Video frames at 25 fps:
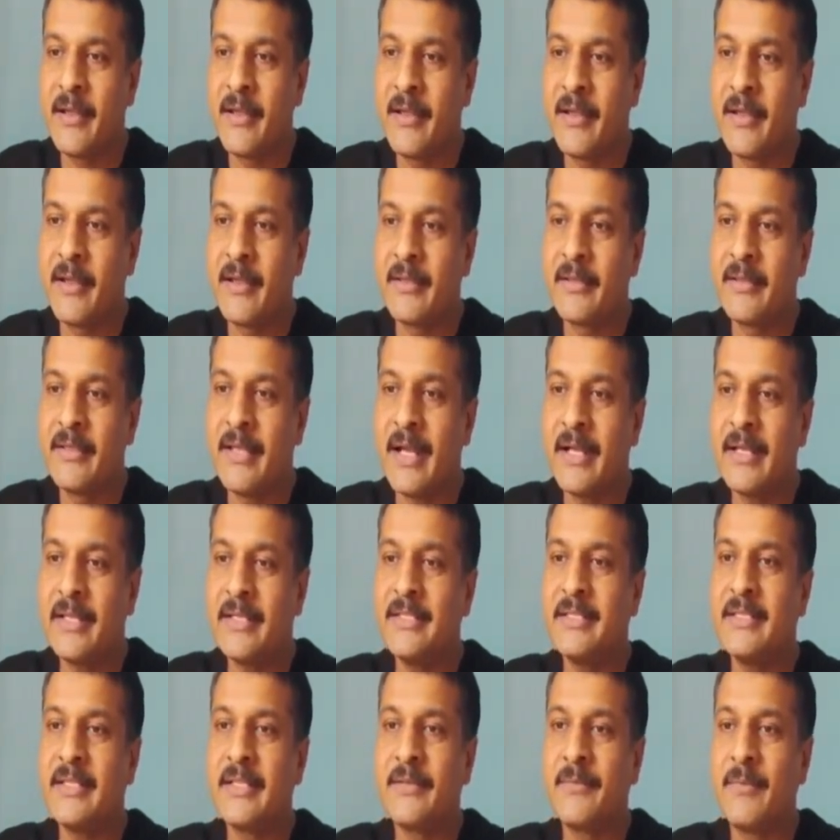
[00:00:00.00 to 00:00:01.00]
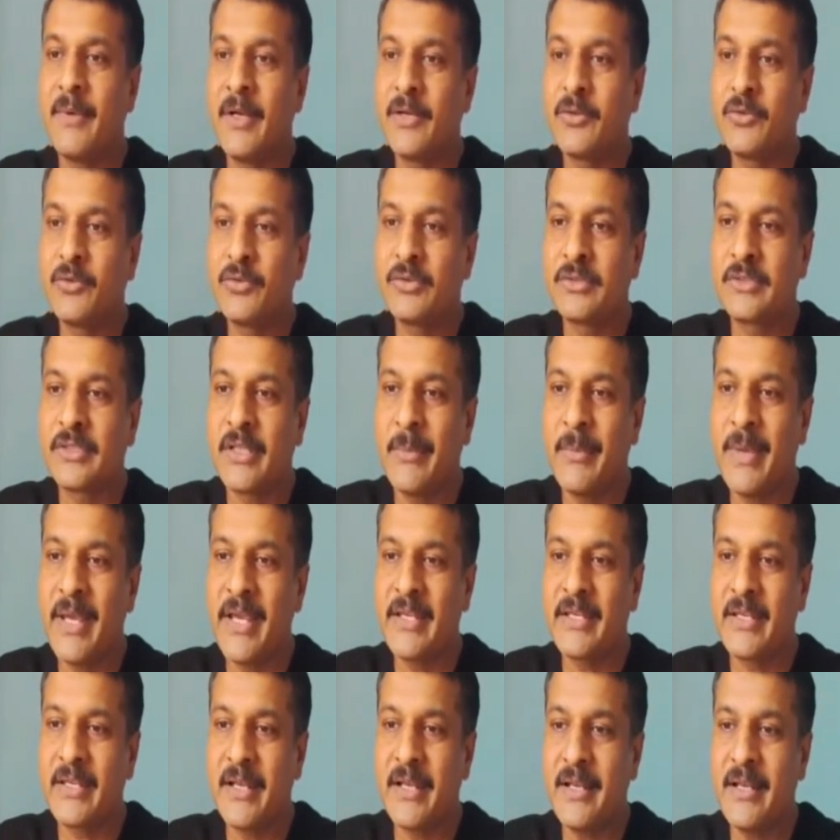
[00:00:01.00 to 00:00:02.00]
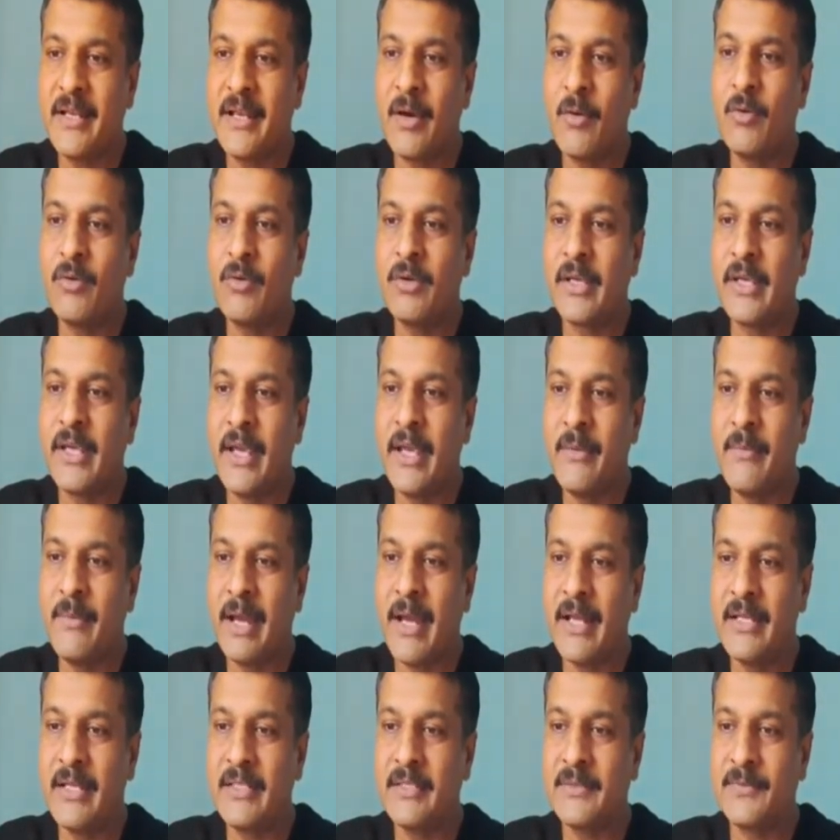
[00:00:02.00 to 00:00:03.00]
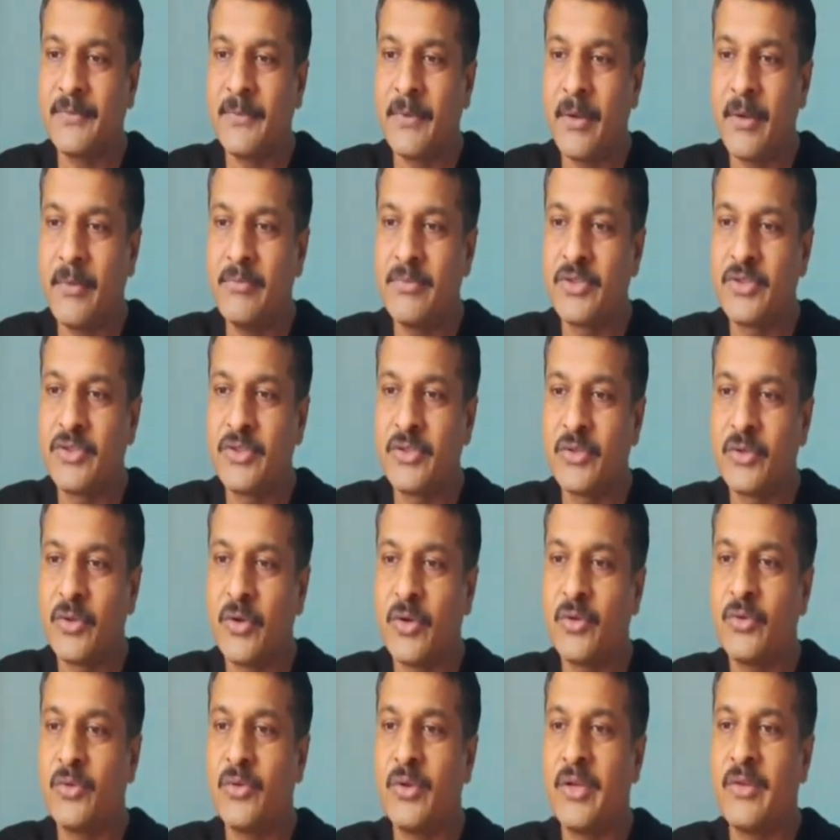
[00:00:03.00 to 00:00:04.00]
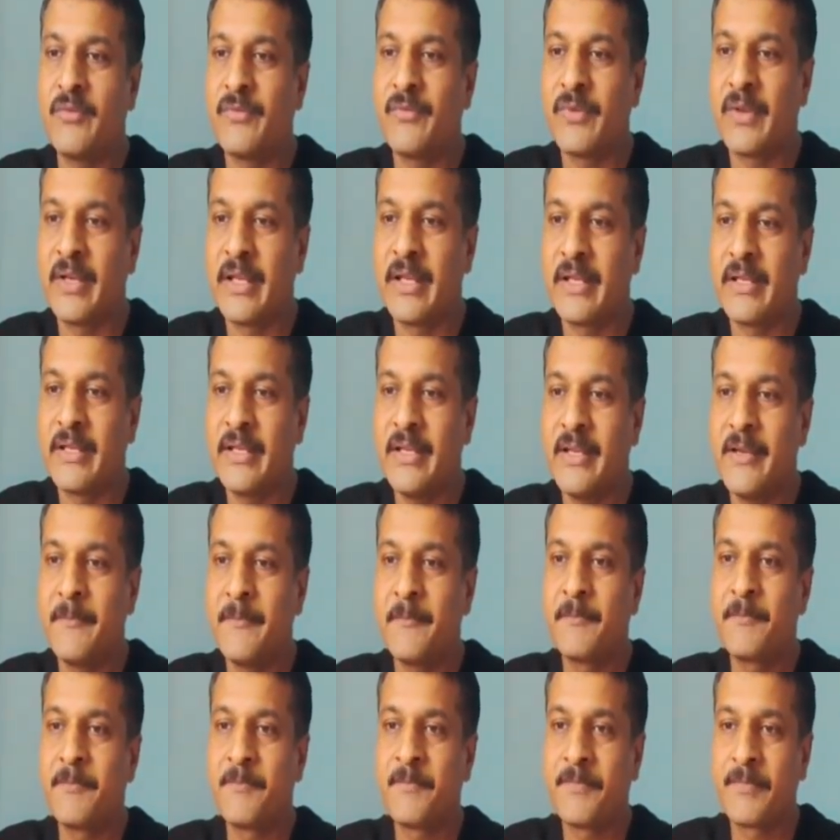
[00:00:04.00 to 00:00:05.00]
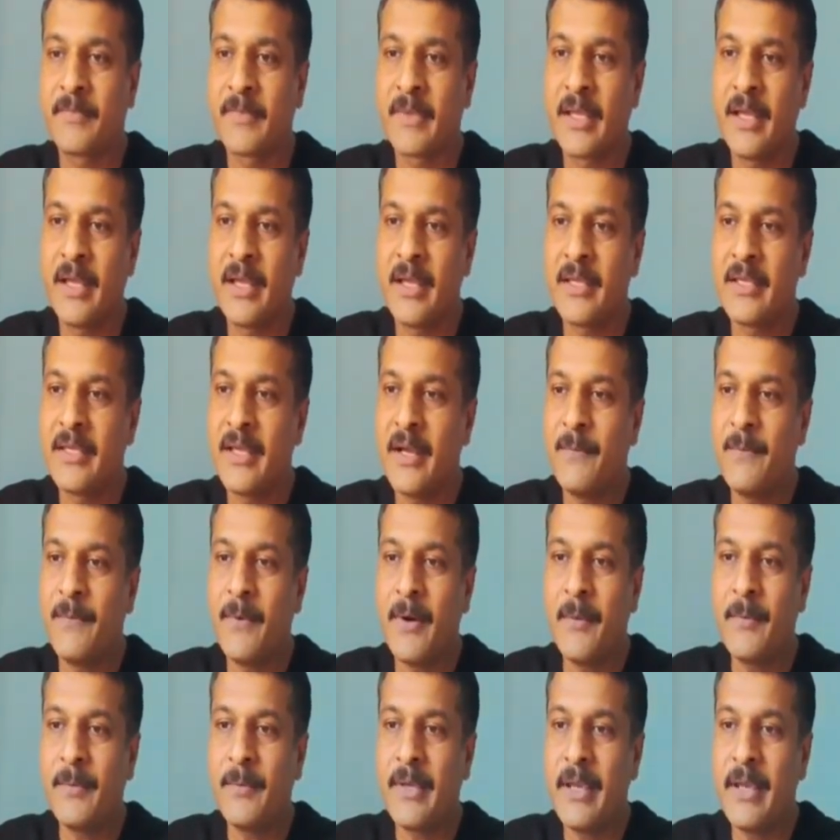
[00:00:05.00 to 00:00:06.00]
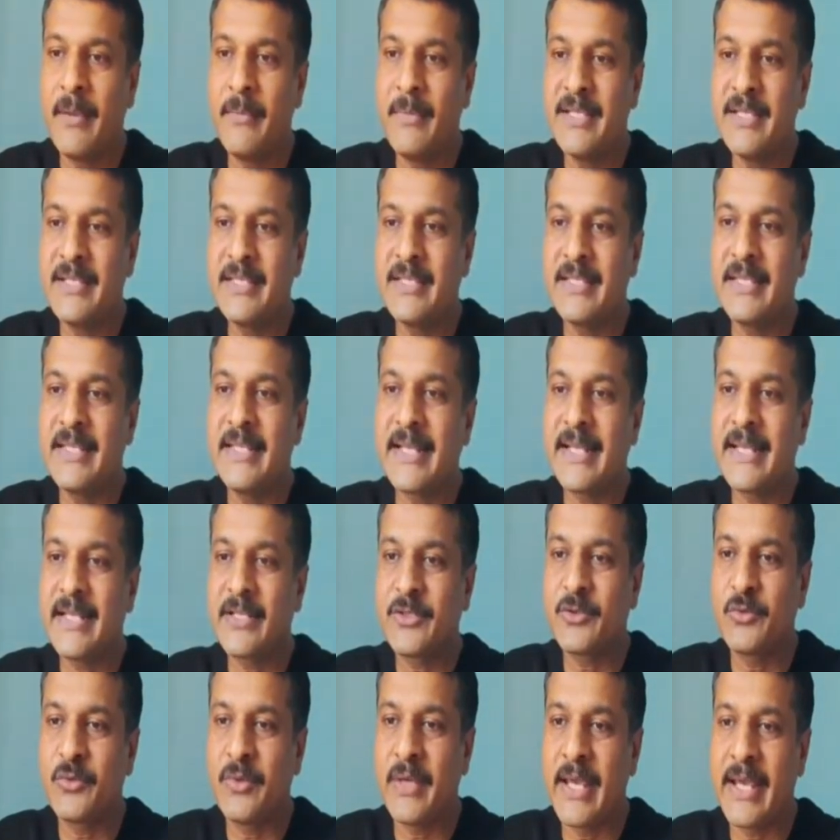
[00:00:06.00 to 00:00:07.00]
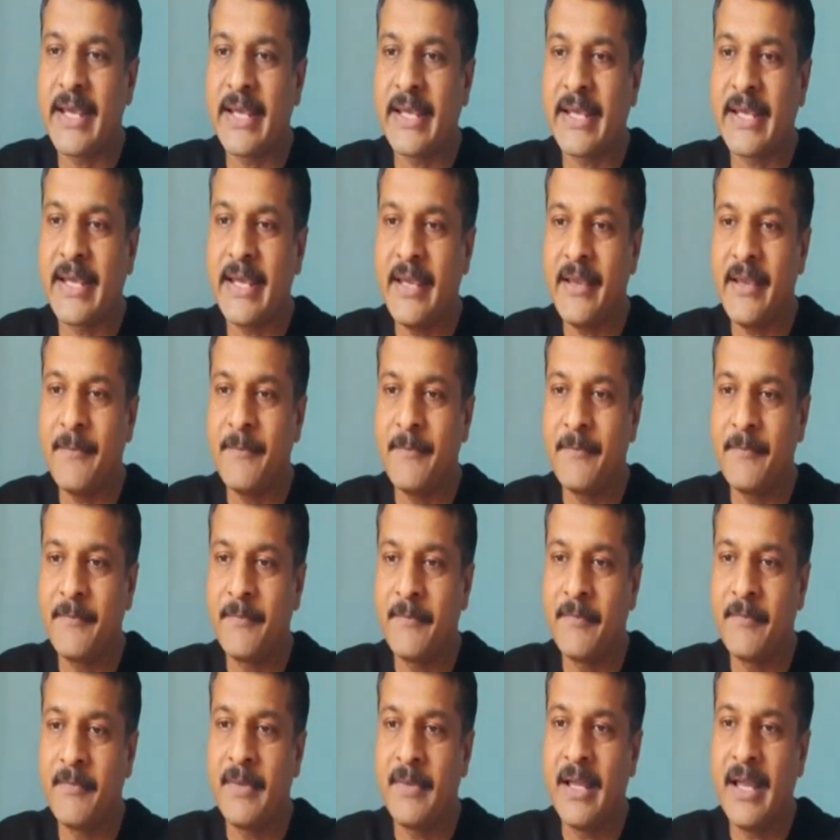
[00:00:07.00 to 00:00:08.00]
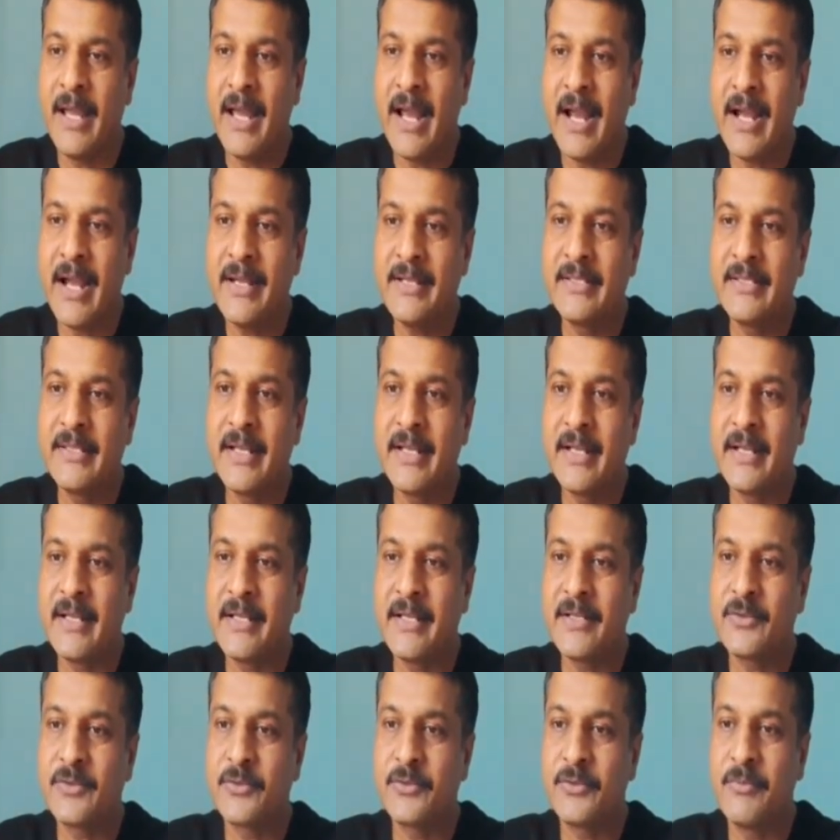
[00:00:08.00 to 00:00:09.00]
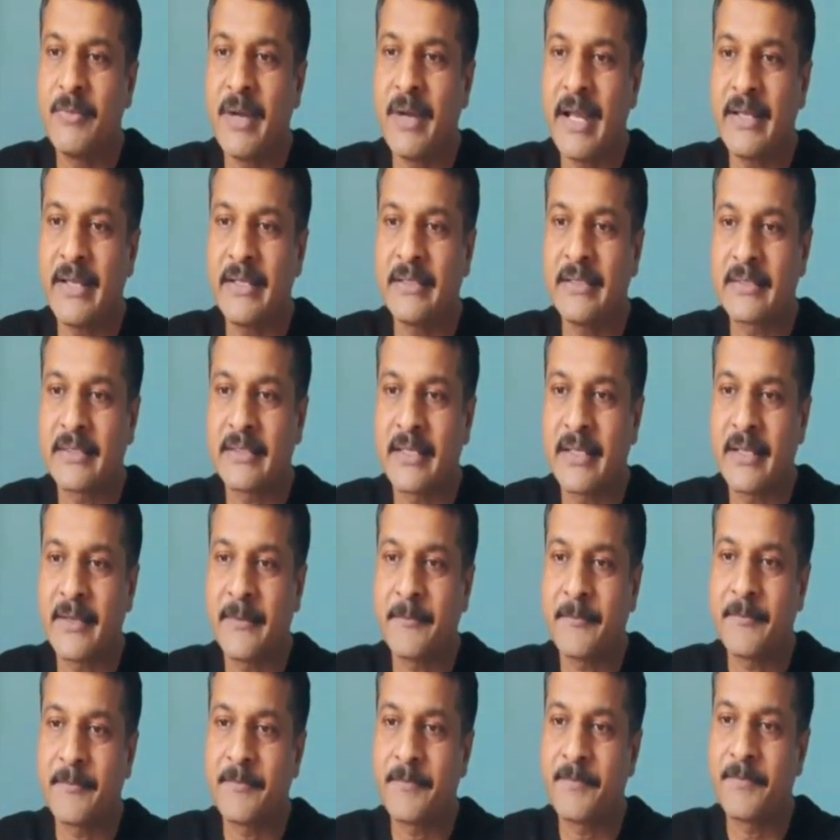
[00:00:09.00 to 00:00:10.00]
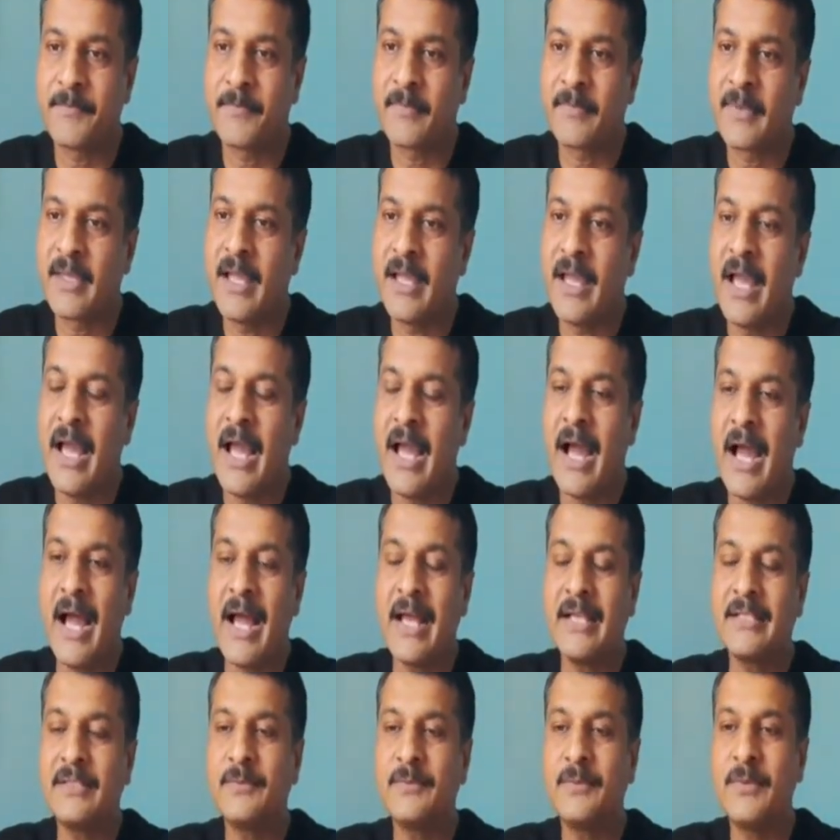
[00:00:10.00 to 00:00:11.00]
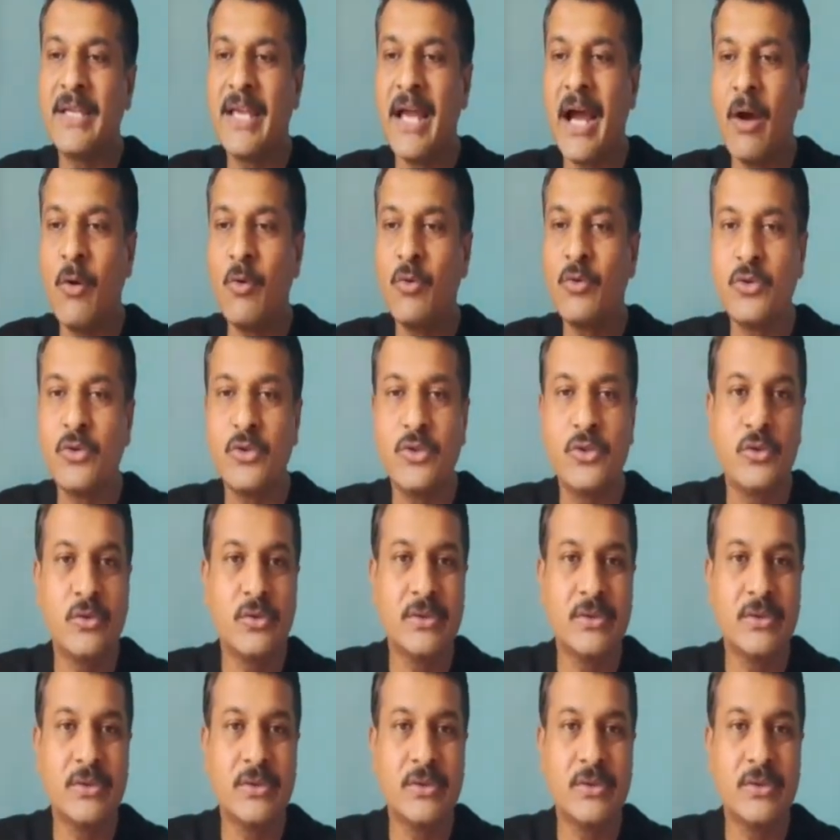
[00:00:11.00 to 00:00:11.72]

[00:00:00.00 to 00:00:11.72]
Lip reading: that is equal to summation, now k varies from 0 to infinity, f of k means e raised to ak and z raised to minus k. As we have to use